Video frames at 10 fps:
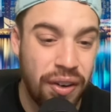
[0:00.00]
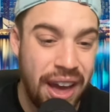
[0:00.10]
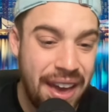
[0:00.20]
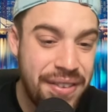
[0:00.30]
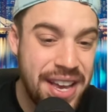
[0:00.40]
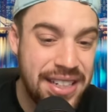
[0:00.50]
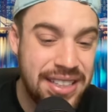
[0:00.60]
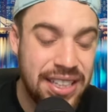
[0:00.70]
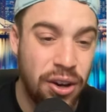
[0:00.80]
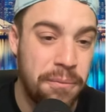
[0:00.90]
of heavy
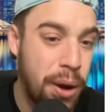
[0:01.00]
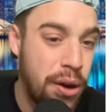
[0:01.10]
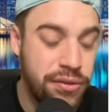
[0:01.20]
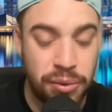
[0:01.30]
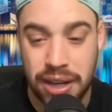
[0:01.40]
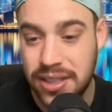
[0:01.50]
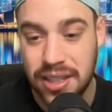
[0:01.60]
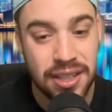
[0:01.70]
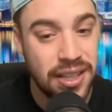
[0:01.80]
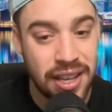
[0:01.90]
hitting on both wings.
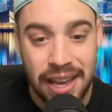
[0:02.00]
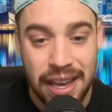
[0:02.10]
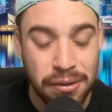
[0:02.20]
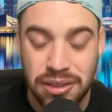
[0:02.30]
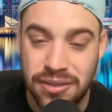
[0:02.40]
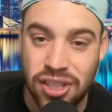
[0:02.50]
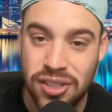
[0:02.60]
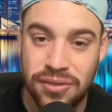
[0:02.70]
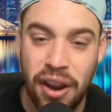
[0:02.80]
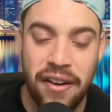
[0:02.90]
It was
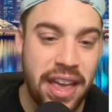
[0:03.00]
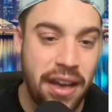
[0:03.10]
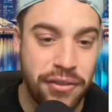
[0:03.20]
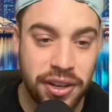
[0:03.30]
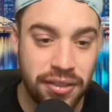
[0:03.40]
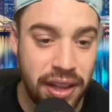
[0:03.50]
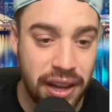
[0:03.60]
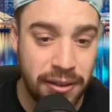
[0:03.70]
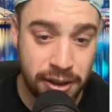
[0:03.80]
just very evident that